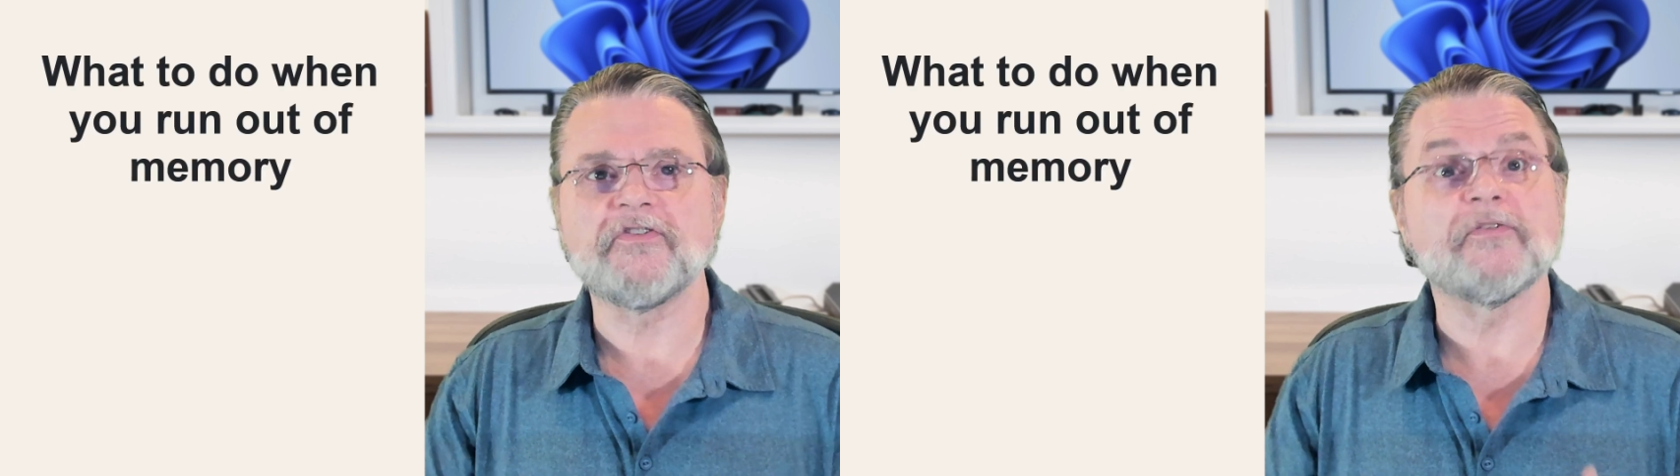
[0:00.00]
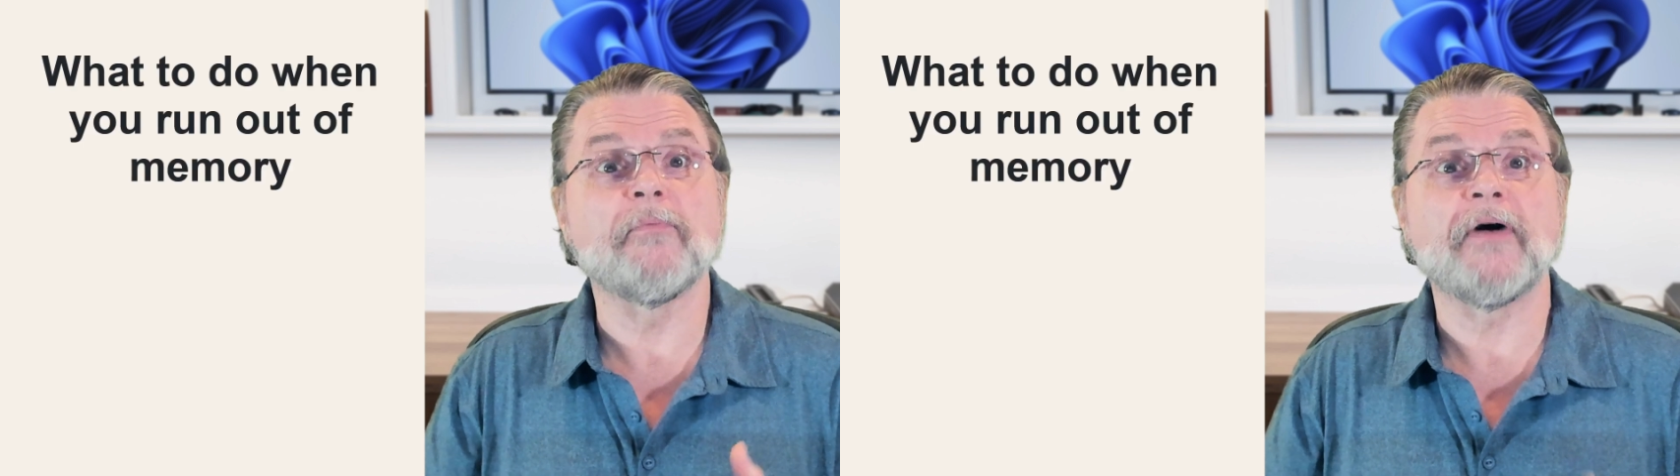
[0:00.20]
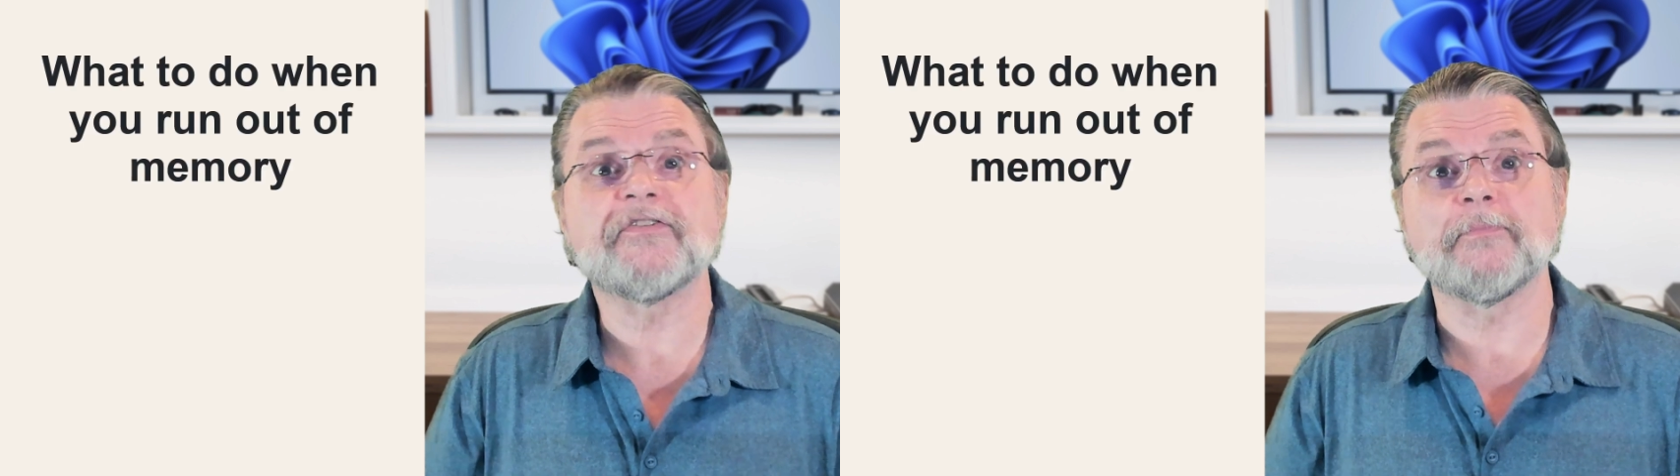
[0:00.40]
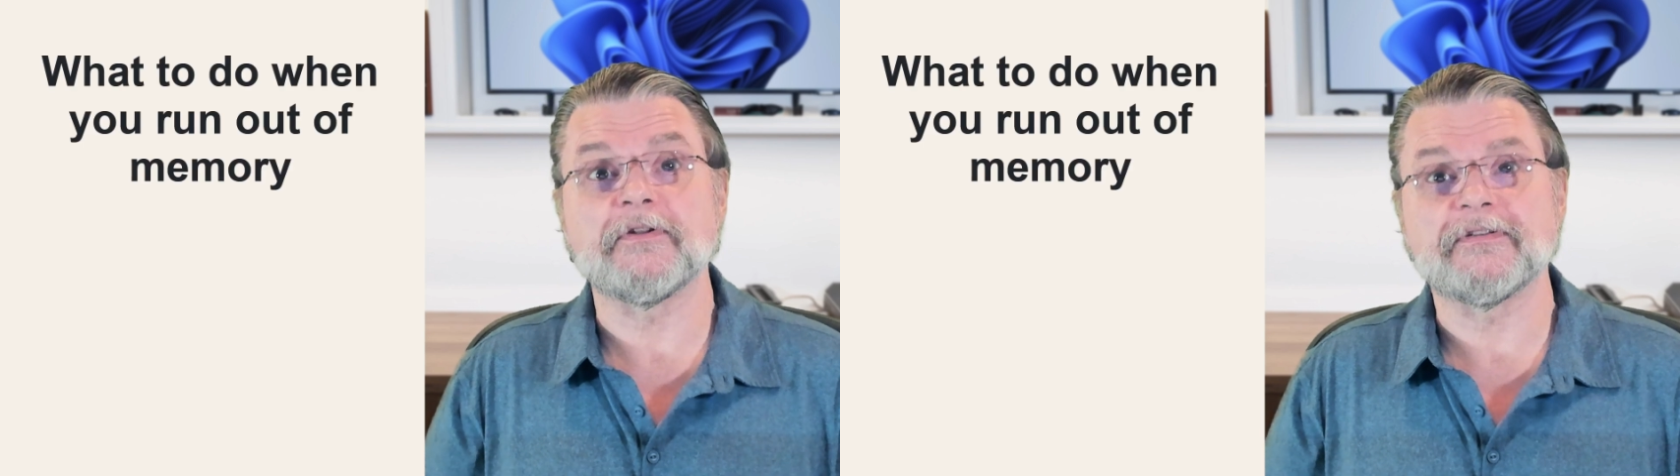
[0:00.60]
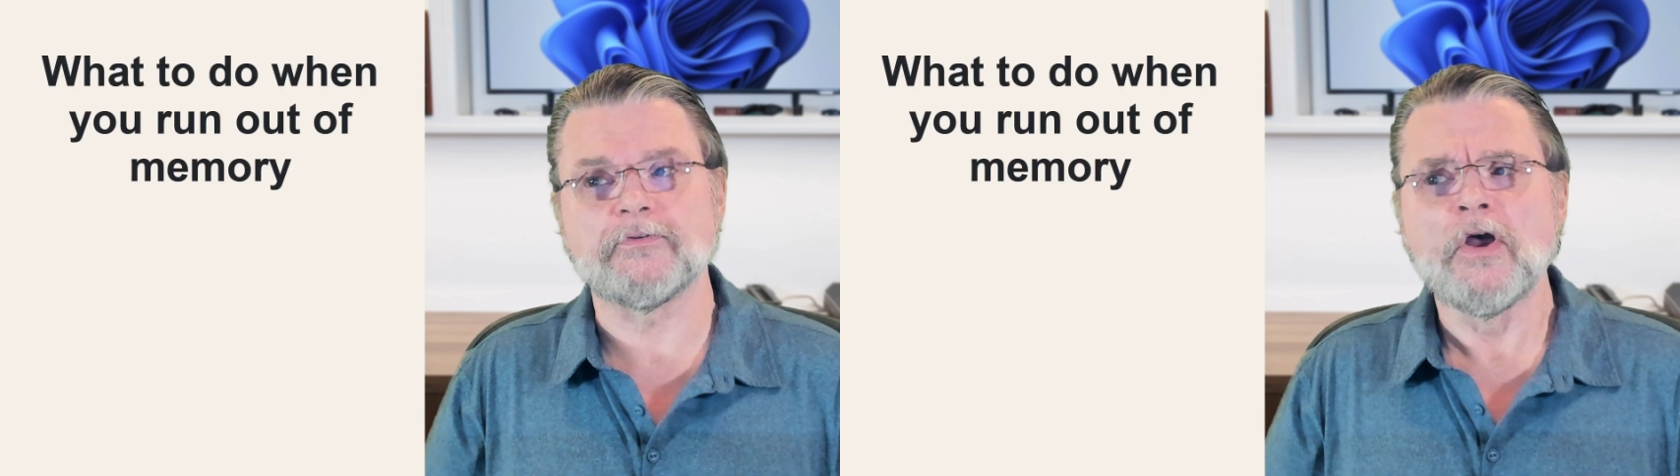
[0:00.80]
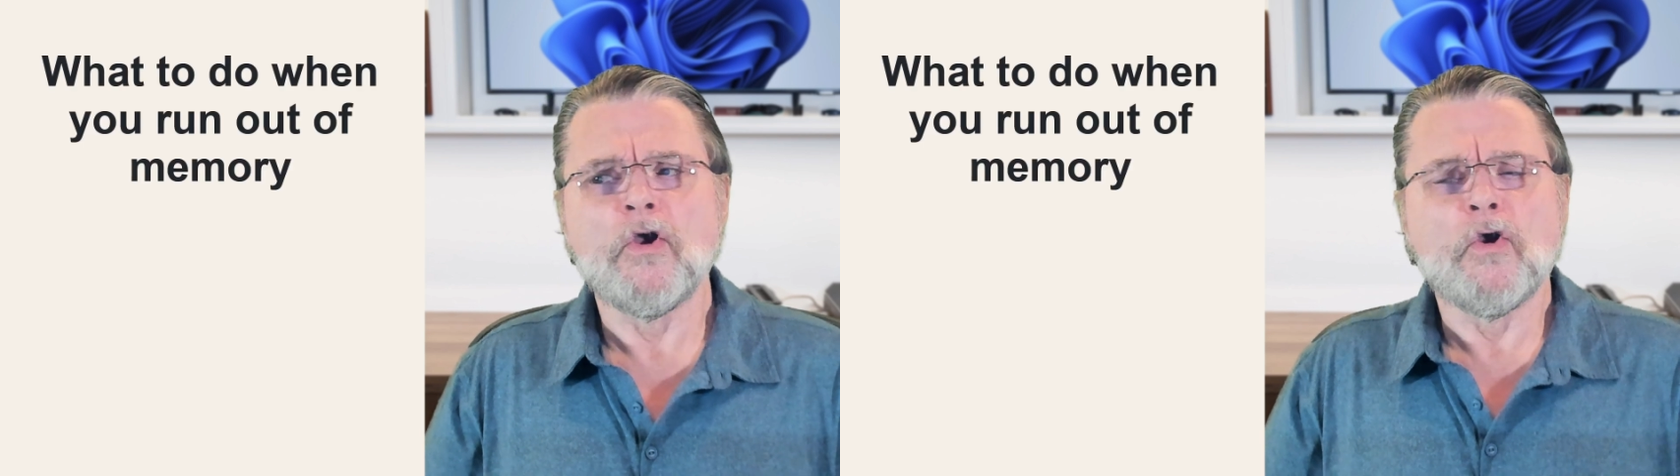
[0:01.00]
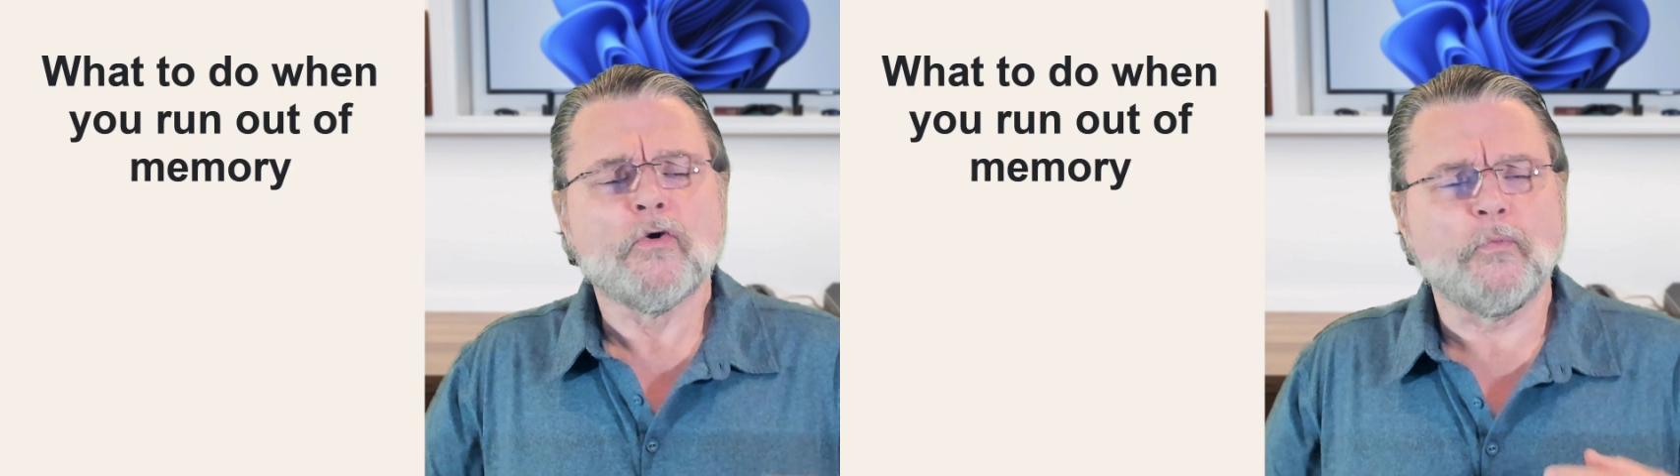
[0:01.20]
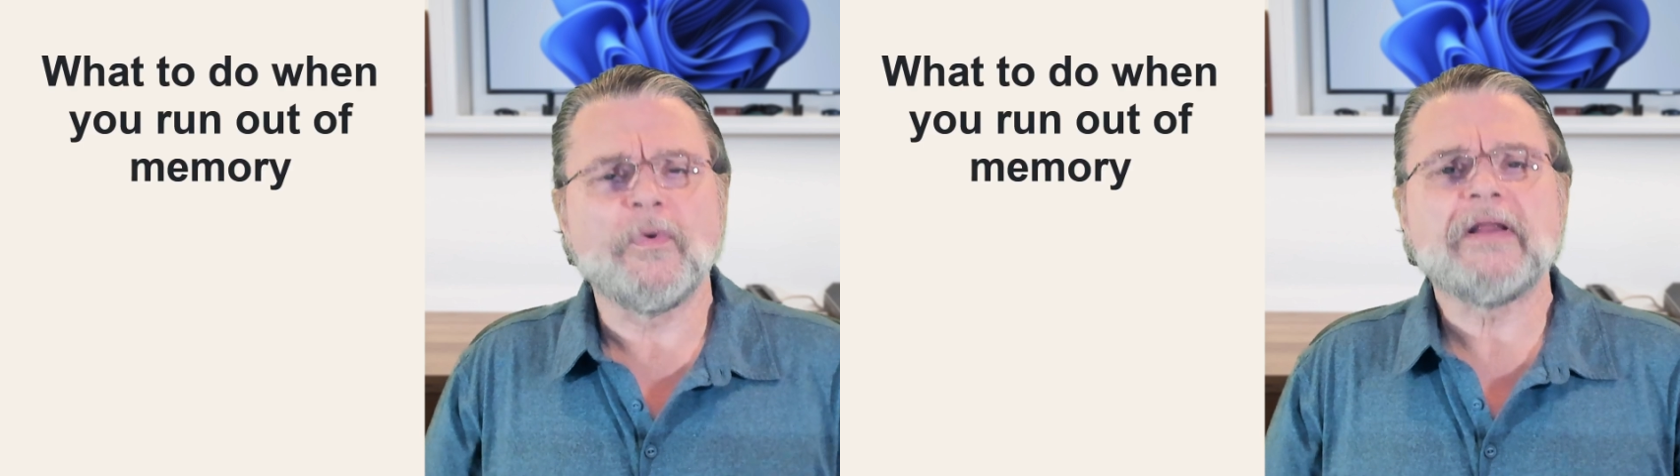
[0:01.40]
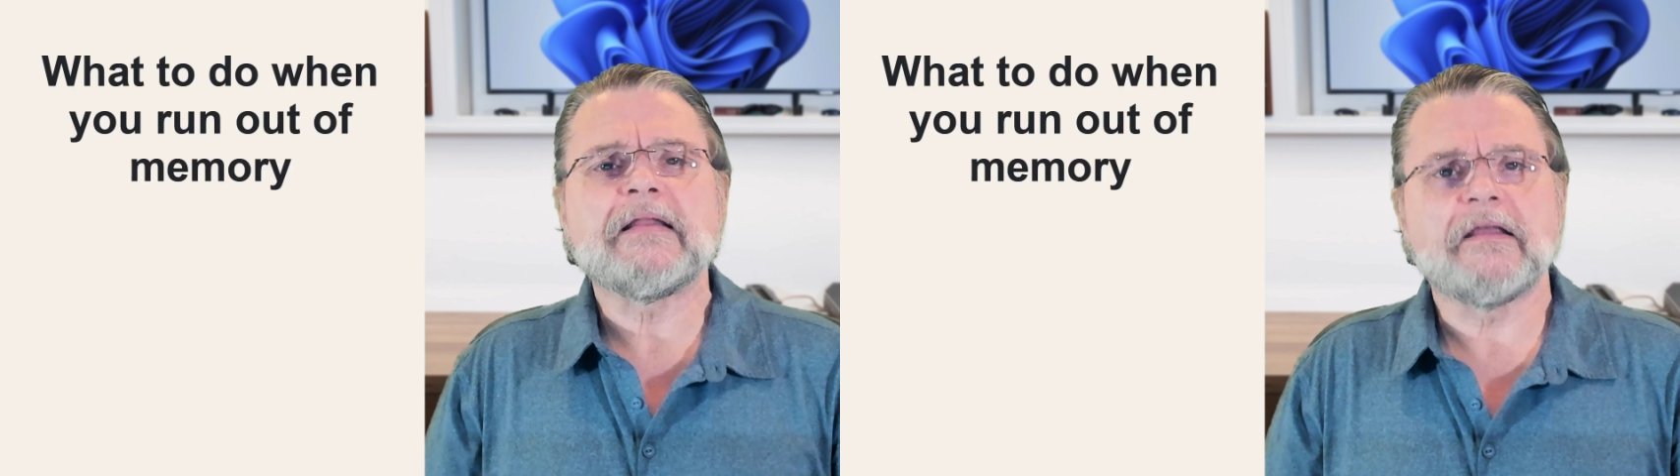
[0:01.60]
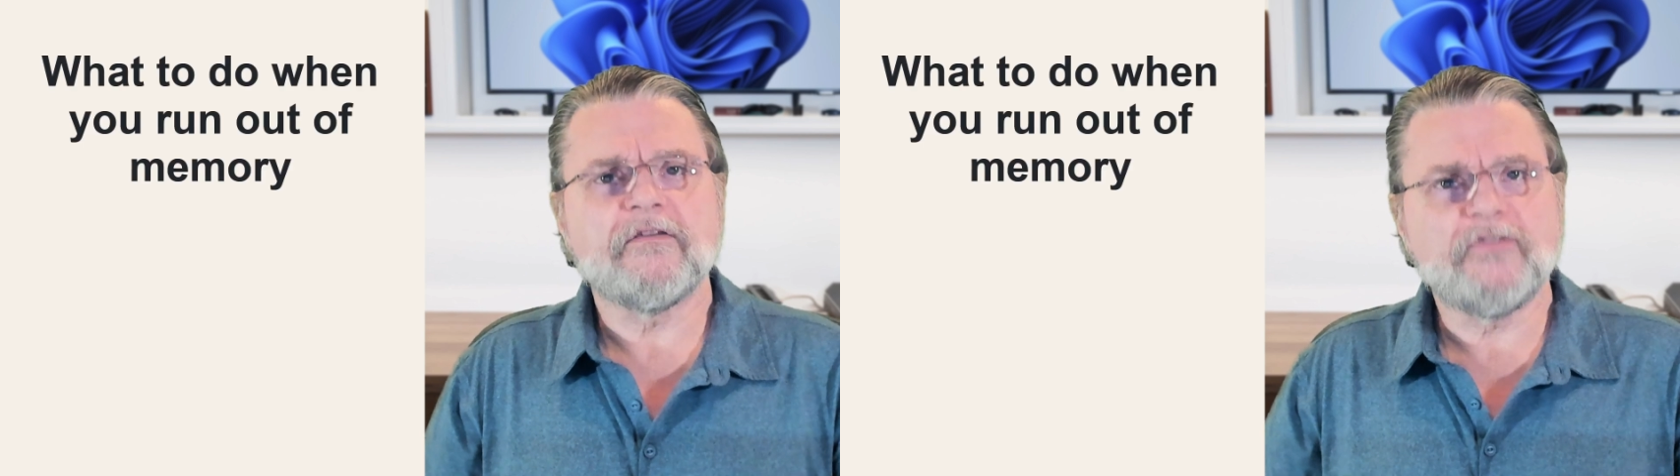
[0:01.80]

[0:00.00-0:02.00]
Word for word: it's impossible to really give